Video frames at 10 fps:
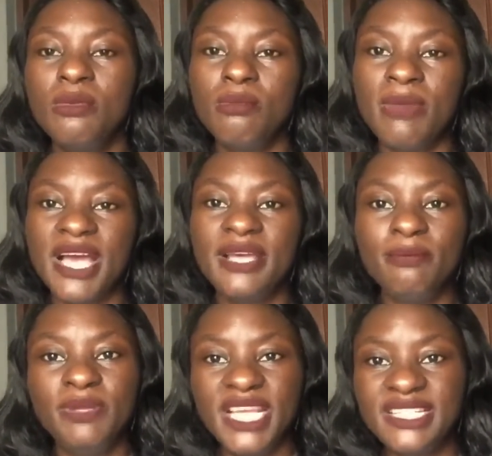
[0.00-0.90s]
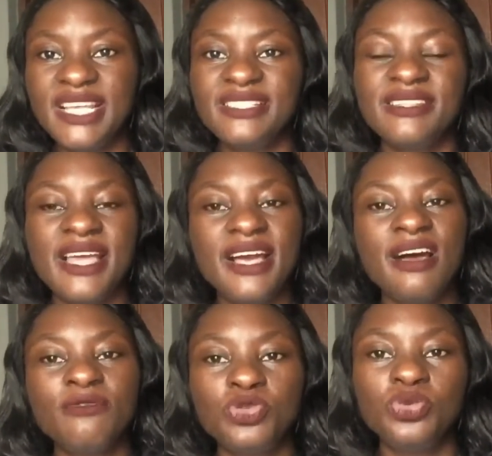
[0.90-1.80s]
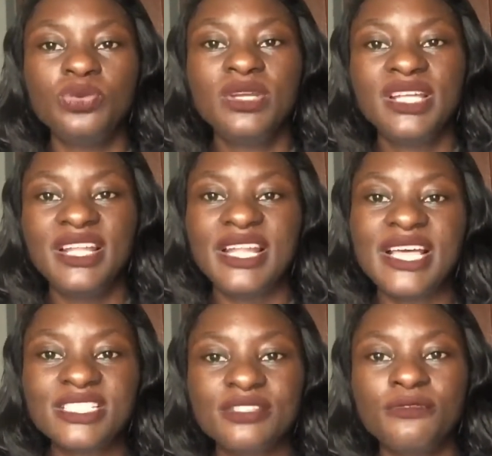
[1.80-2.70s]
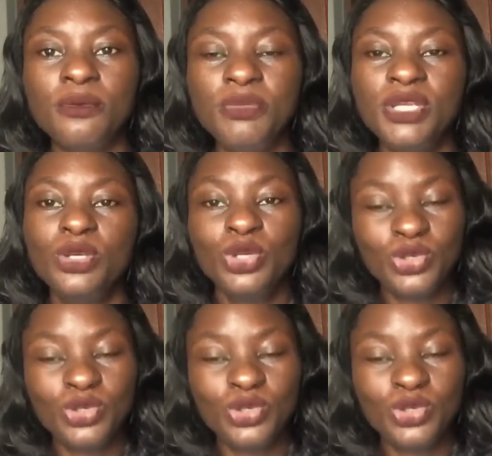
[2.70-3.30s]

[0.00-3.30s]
my blend hairs that I have to last for me.